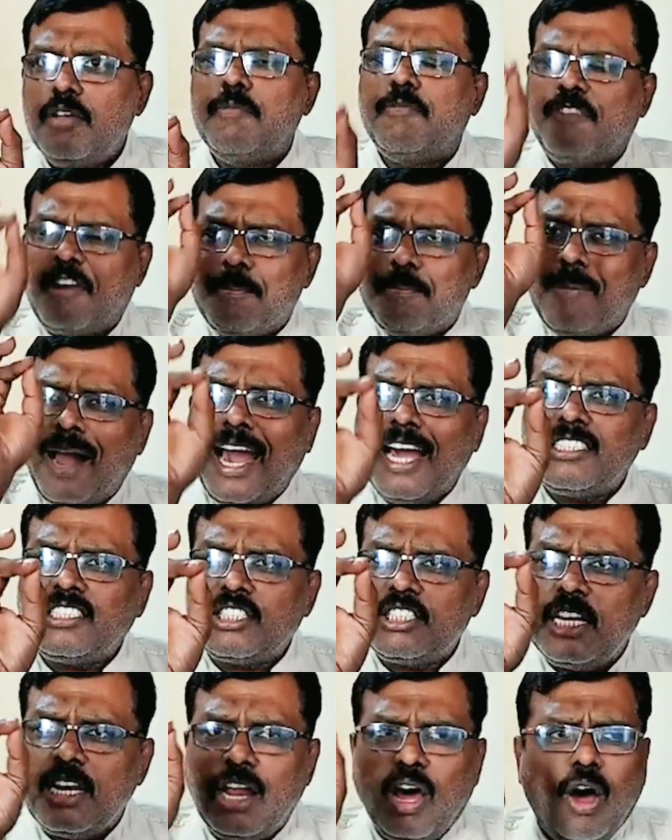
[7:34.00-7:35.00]
from
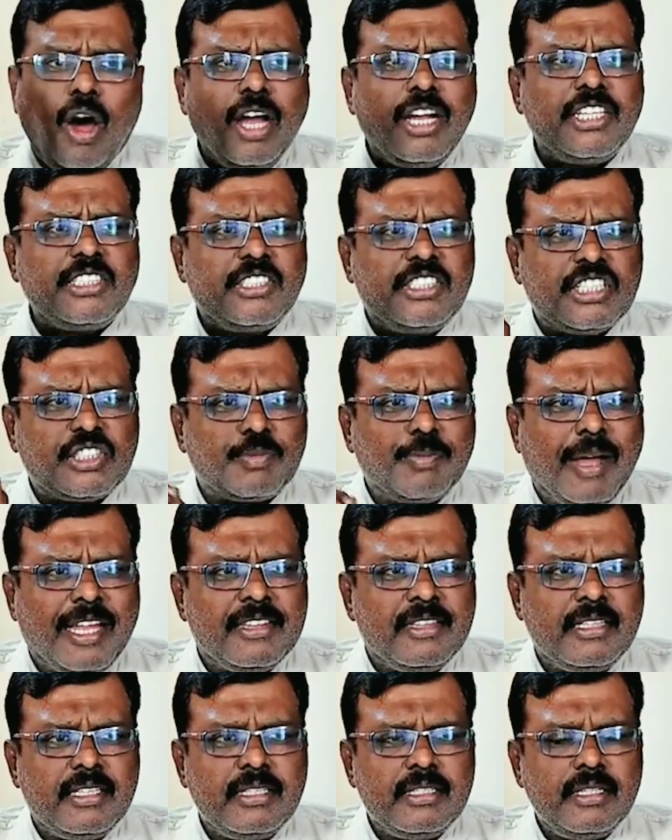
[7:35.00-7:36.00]
March till August this
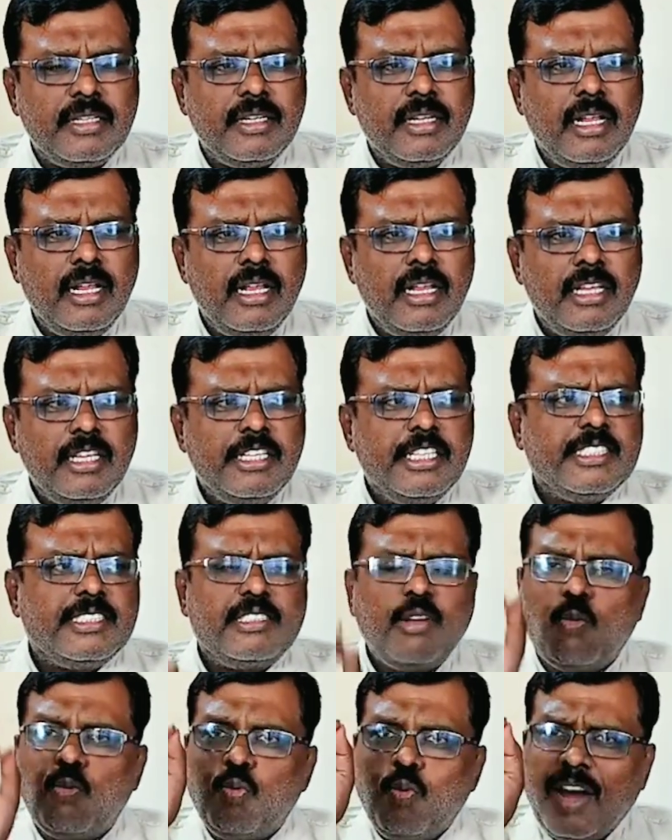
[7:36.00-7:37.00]
month, is
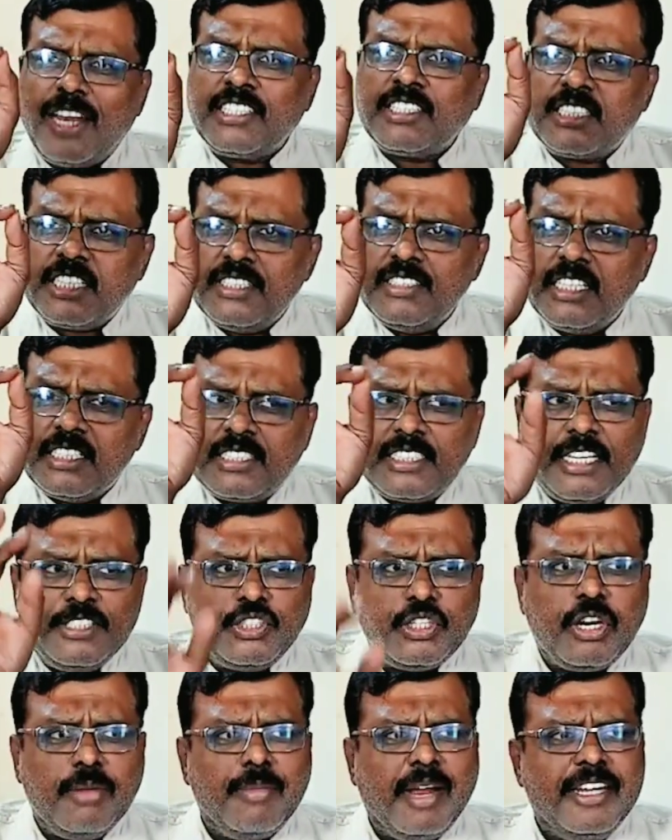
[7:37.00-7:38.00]
the worst in this
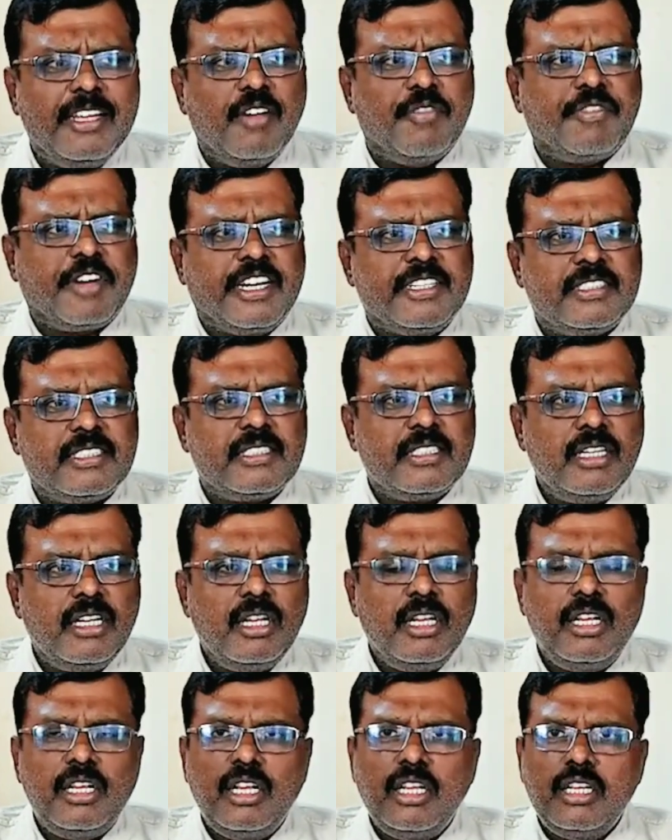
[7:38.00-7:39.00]
century, my dear friends.
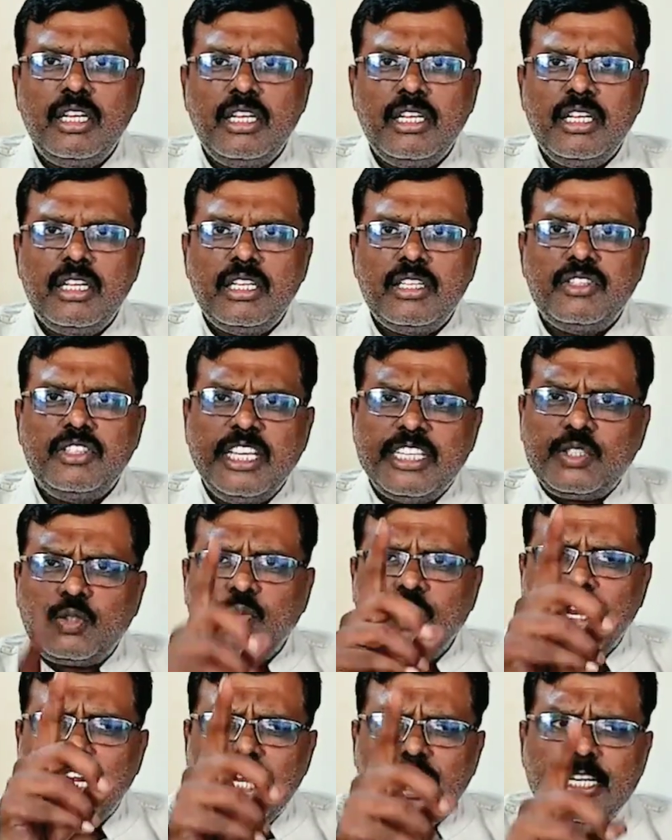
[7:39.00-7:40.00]
This
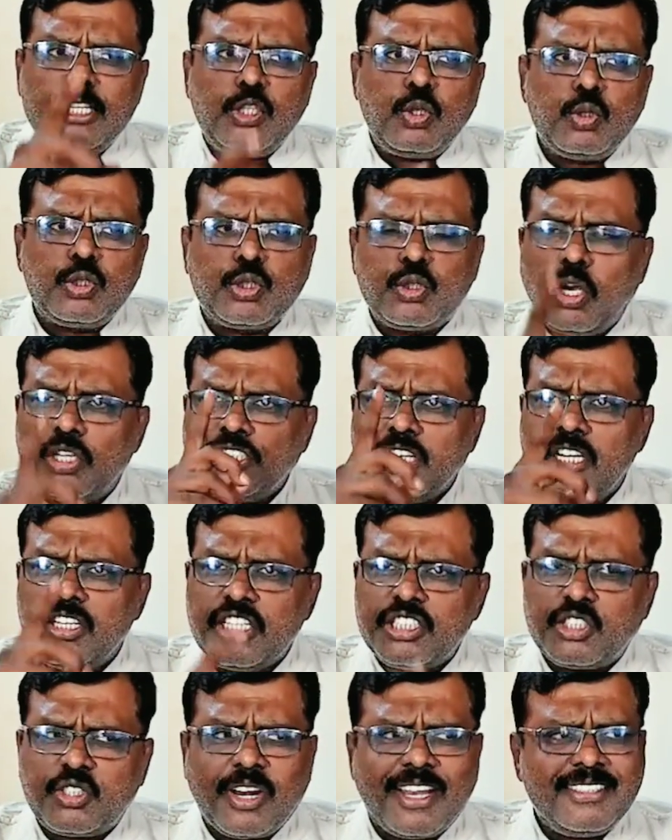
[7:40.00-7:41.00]
will lead to social
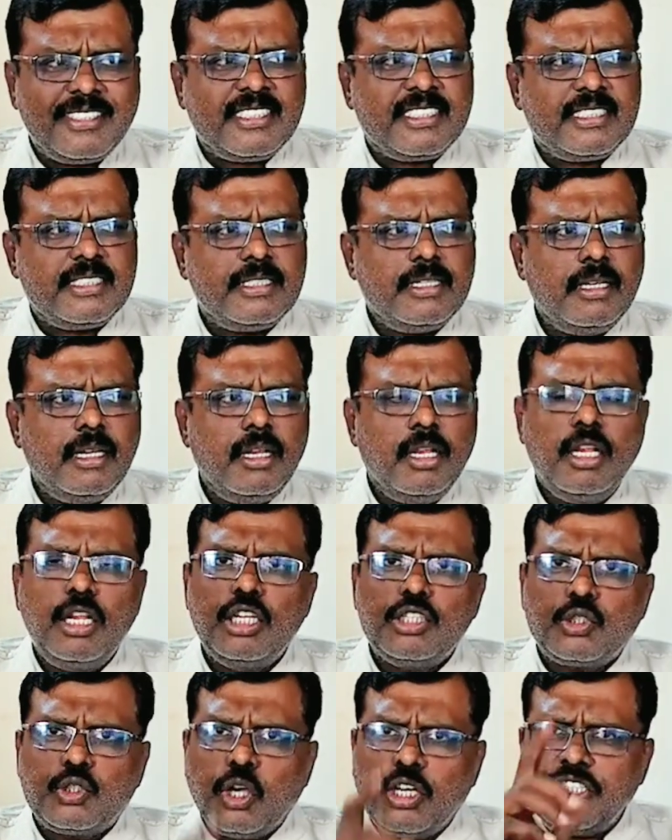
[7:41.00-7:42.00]
distress,
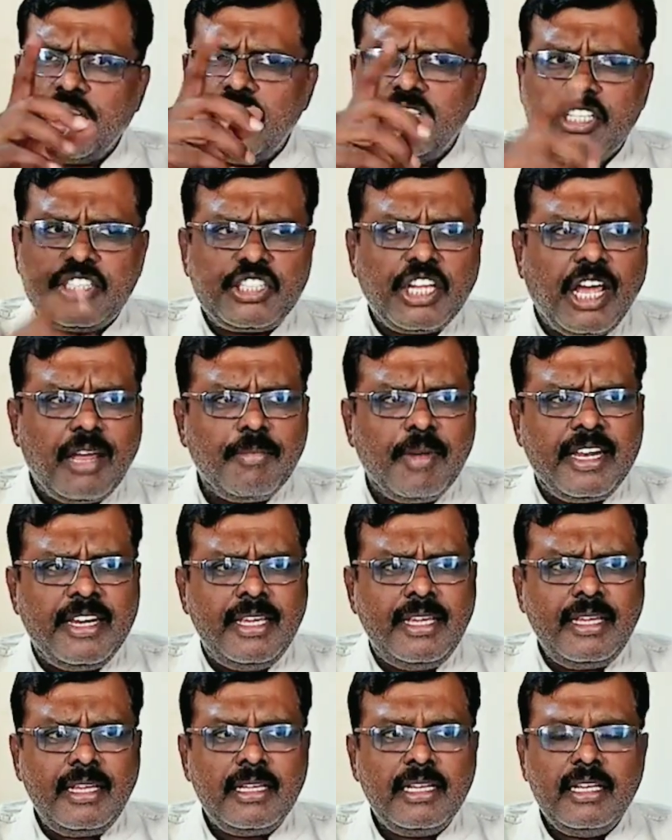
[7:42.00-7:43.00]
social
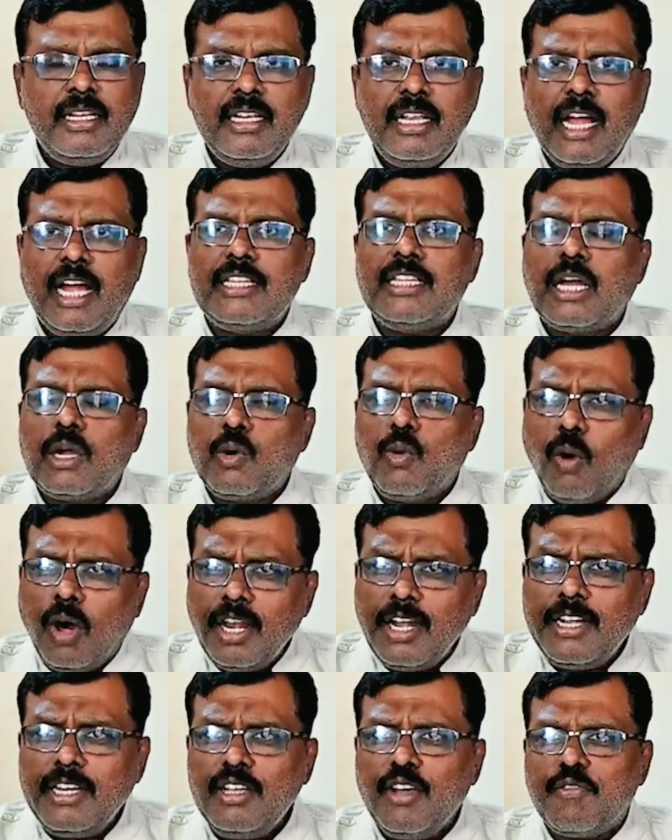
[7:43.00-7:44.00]
disharmony, and the
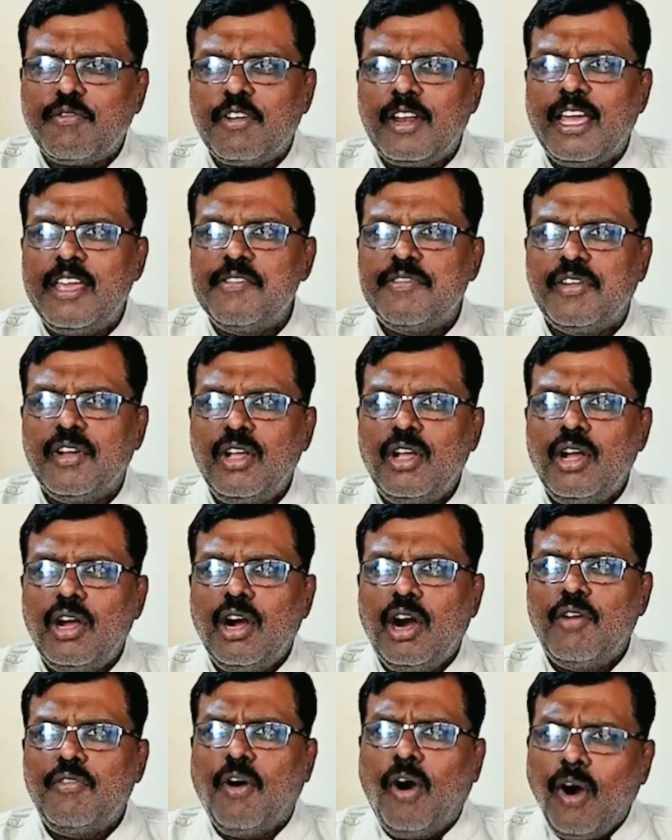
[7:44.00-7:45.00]
quality of life
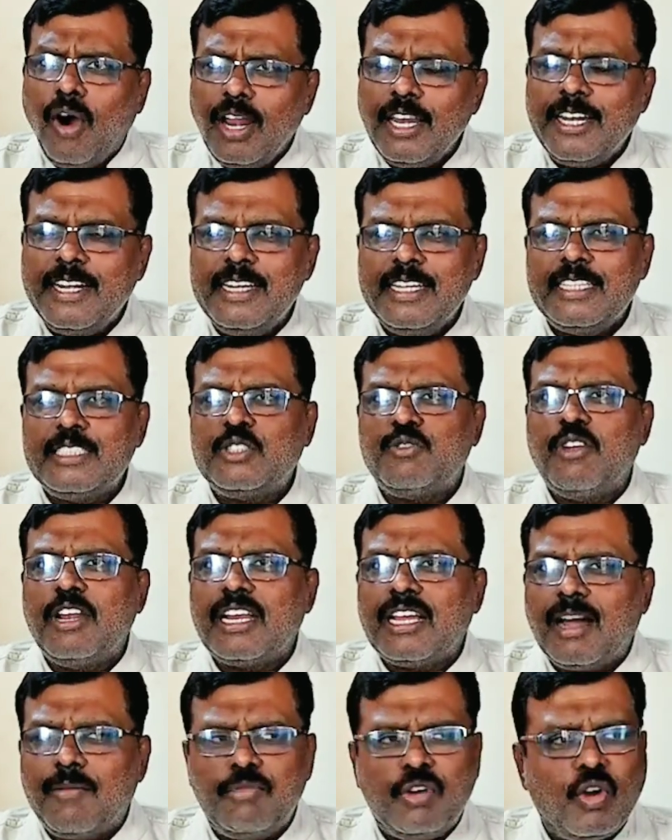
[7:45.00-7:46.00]
of all Indians
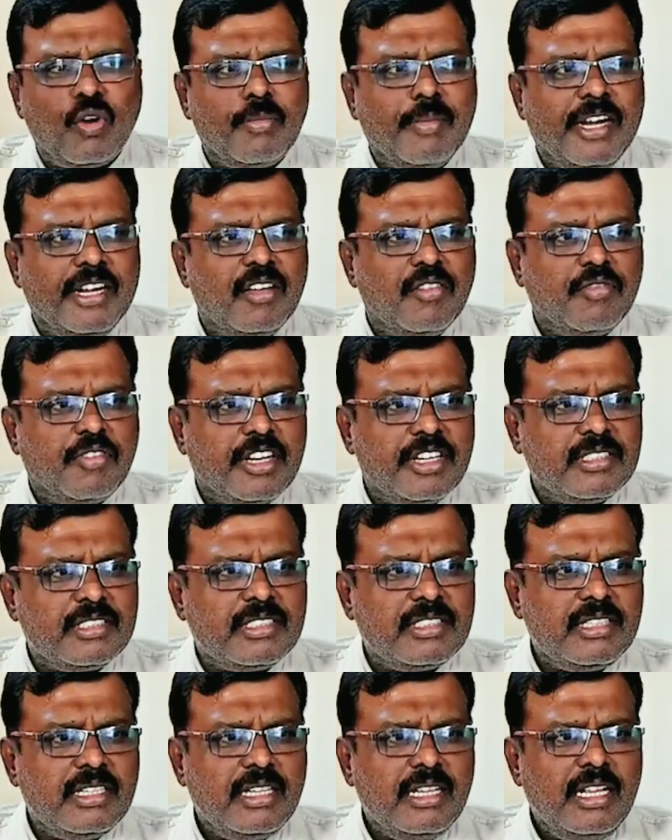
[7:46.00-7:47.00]
will come down, my dear
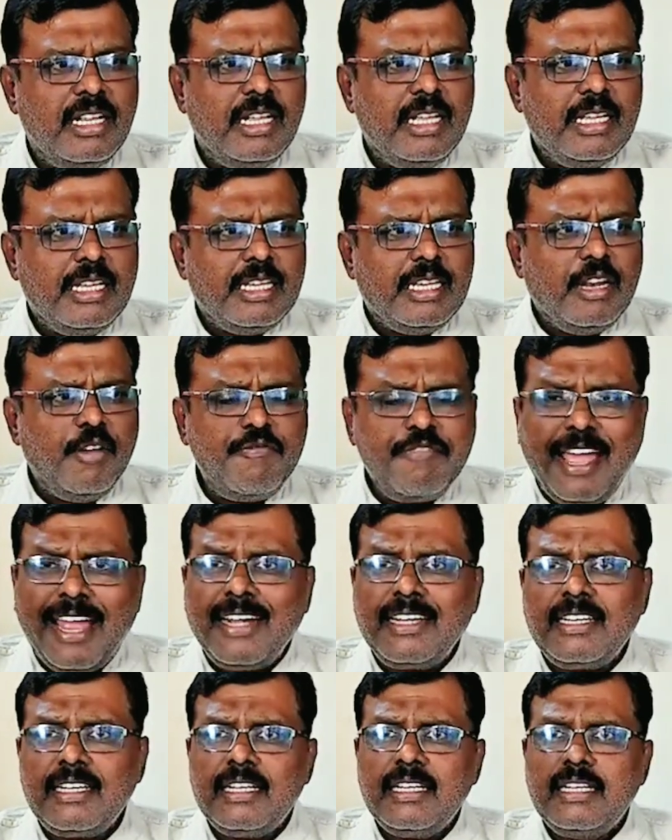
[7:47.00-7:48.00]
friends. In
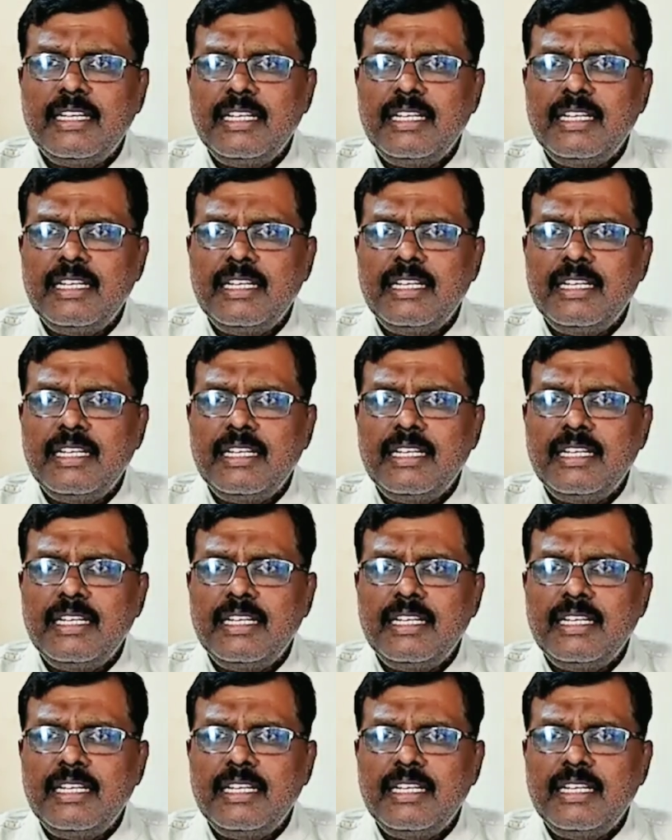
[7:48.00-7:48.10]
fact,